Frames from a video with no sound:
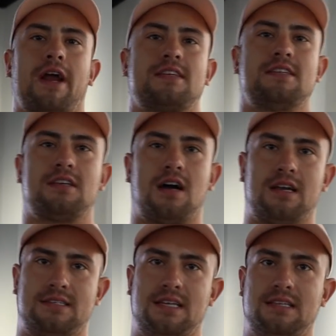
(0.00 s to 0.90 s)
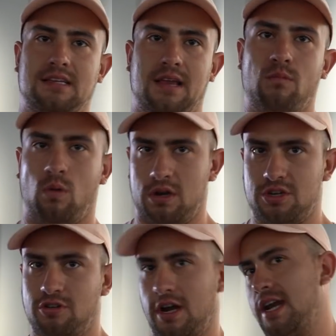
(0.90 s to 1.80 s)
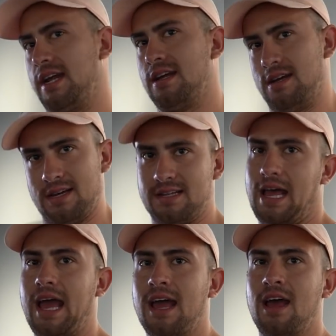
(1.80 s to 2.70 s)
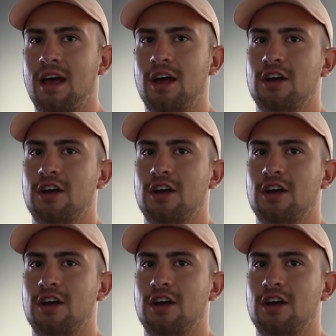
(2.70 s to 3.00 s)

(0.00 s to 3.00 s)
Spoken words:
exercises in one training day.